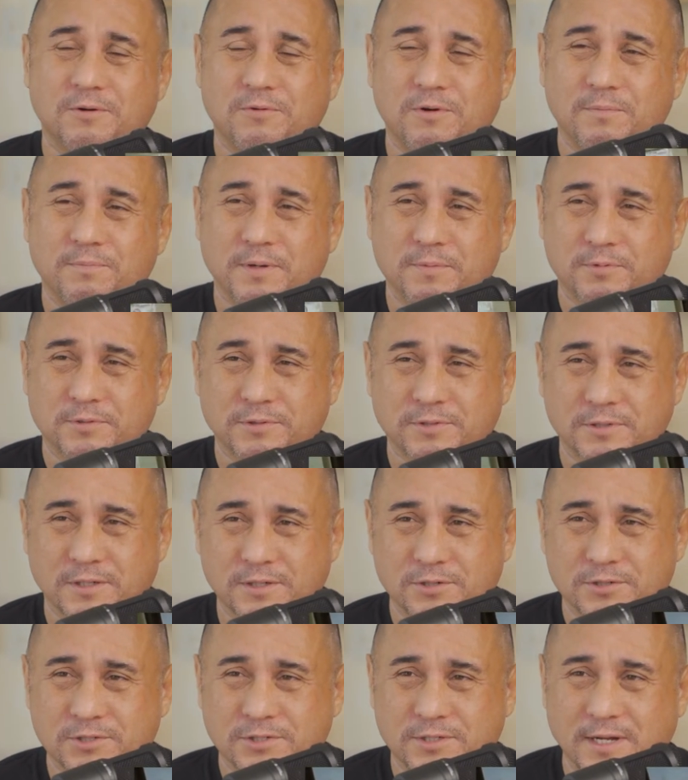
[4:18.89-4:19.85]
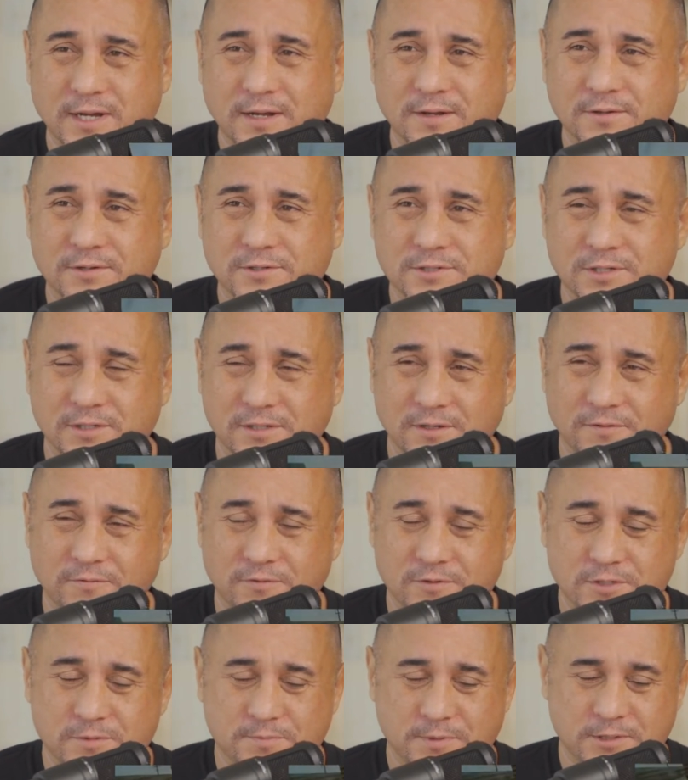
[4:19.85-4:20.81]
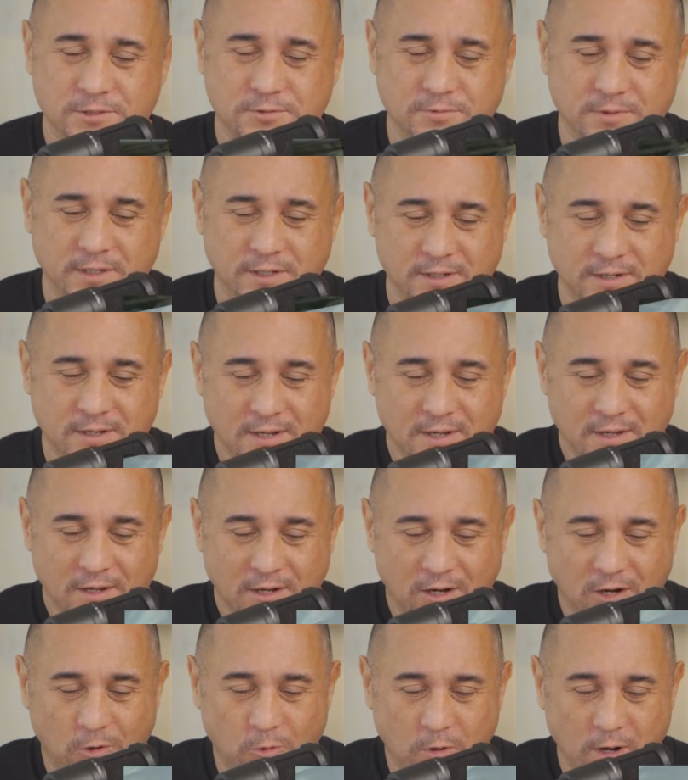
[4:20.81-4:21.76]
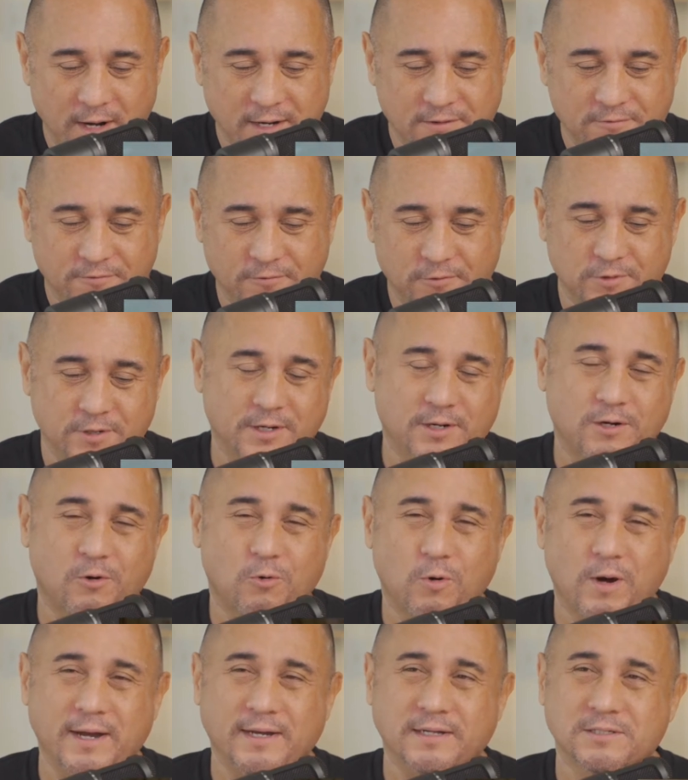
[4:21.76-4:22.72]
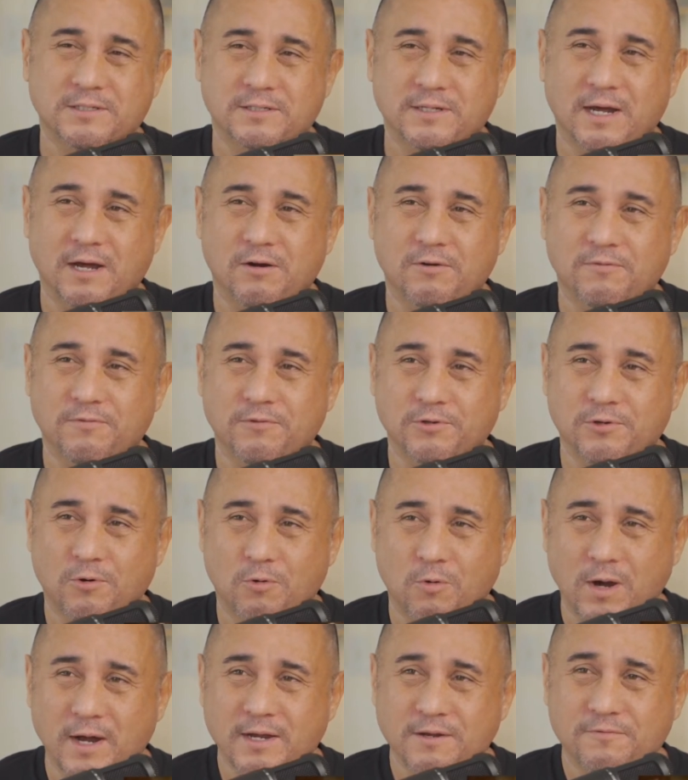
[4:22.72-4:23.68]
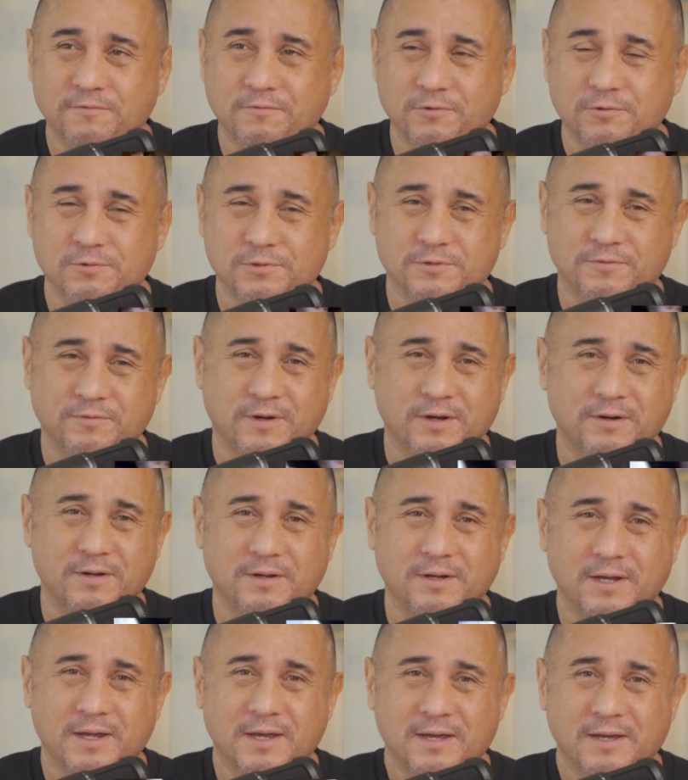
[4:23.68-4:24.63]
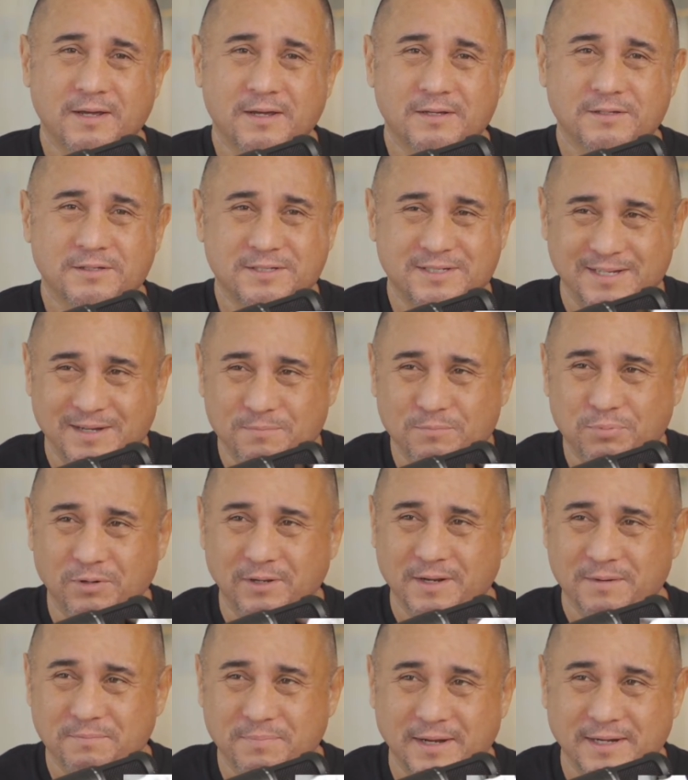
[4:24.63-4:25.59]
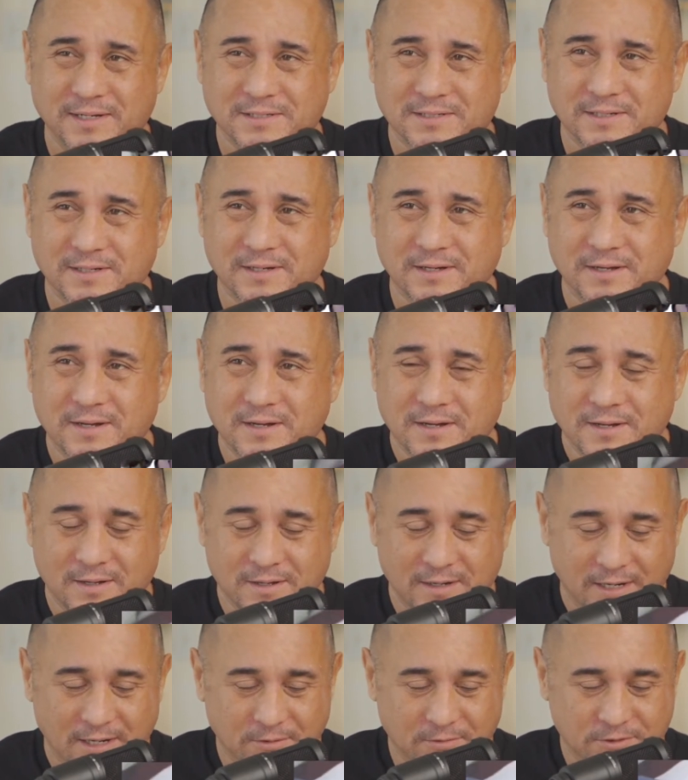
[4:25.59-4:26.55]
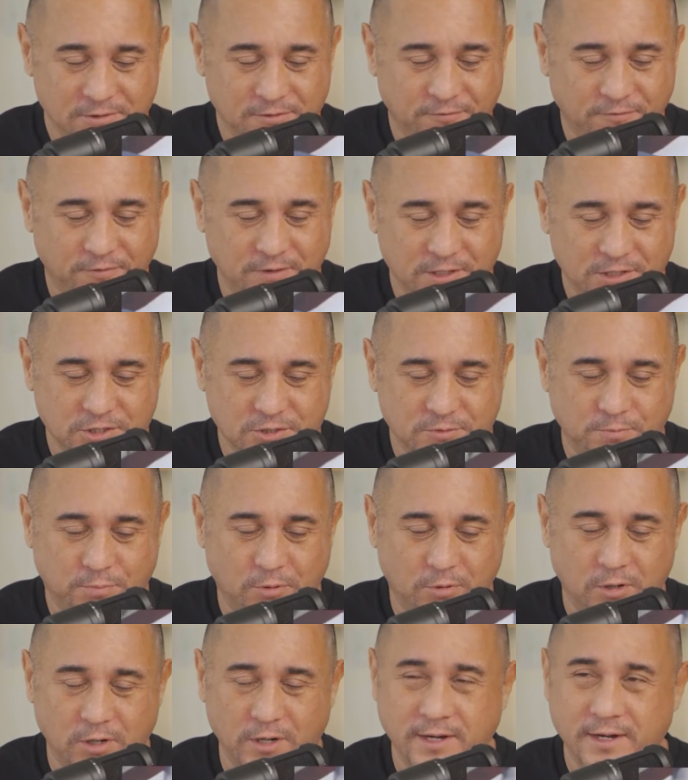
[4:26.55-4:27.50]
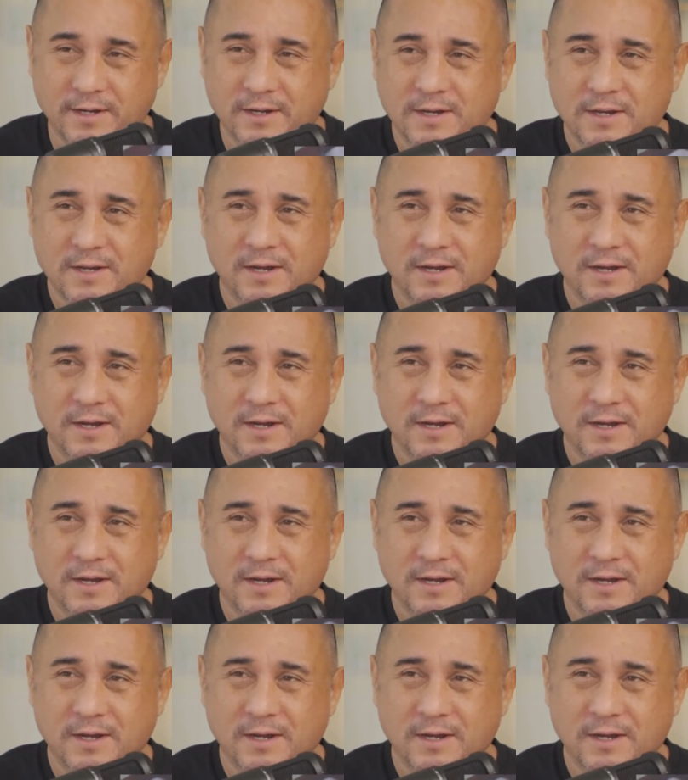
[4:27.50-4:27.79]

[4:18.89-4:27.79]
I want people to understand there's a difference between Hawaiian food and Hawaiian style food. Hawaiian food was very simple and basic it was fish, poi,